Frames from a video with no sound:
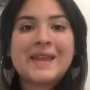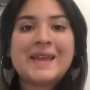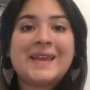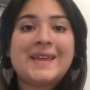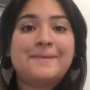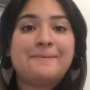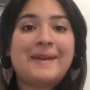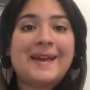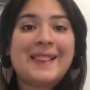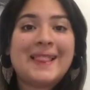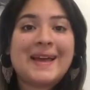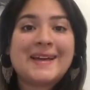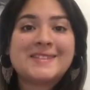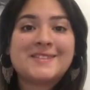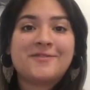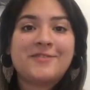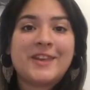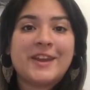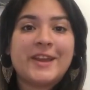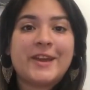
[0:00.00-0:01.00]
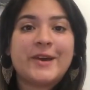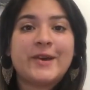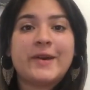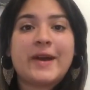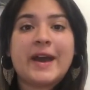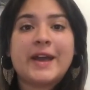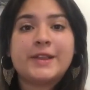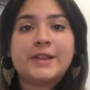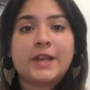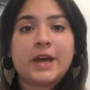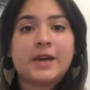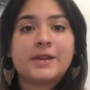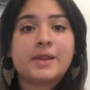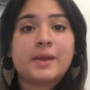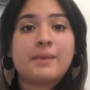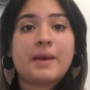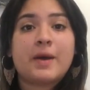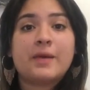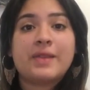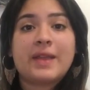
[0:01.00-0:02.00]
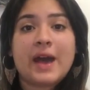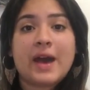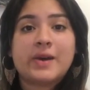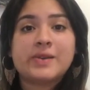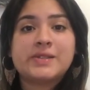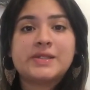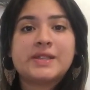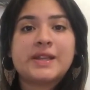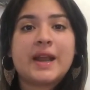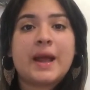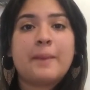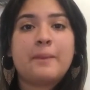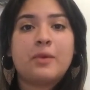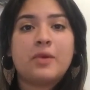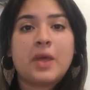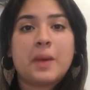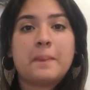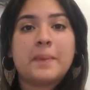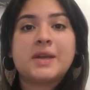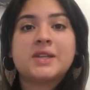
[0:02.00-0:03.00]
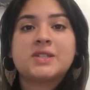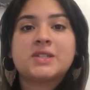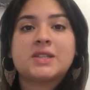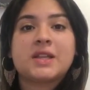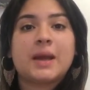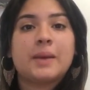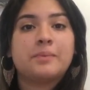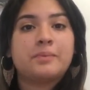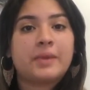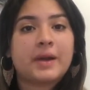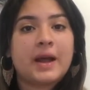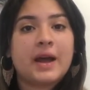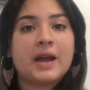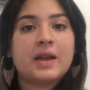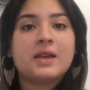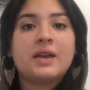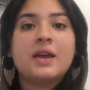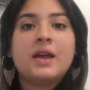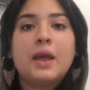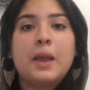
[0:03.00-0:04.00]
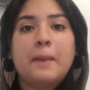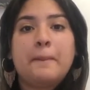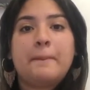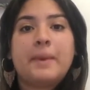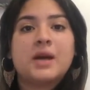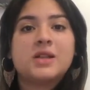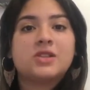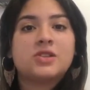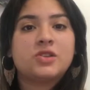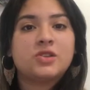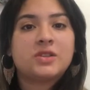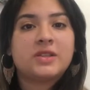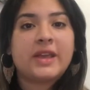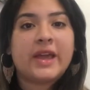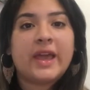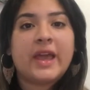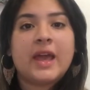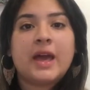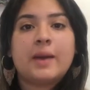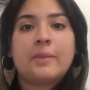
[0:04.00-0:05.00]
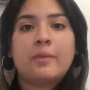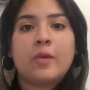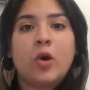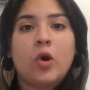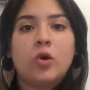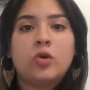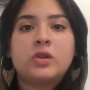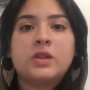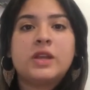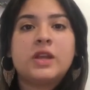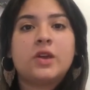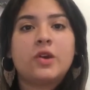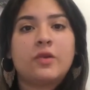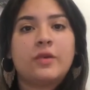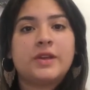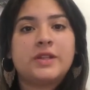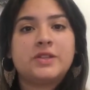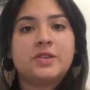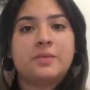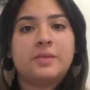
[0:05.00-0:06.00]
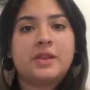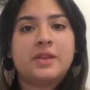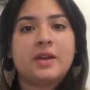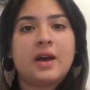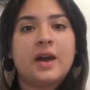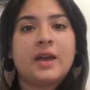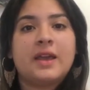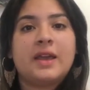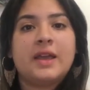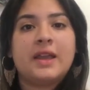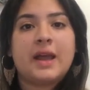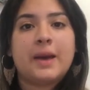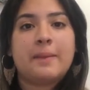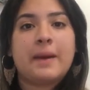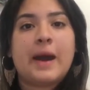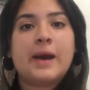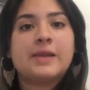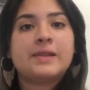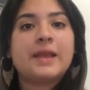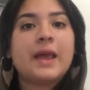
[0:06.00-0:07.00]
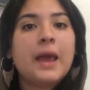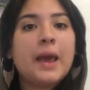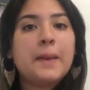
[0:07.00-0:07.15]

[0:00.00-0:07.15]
In my last video, I talked about Austria, Budapest, and Prague, but today I'm only going to be talking about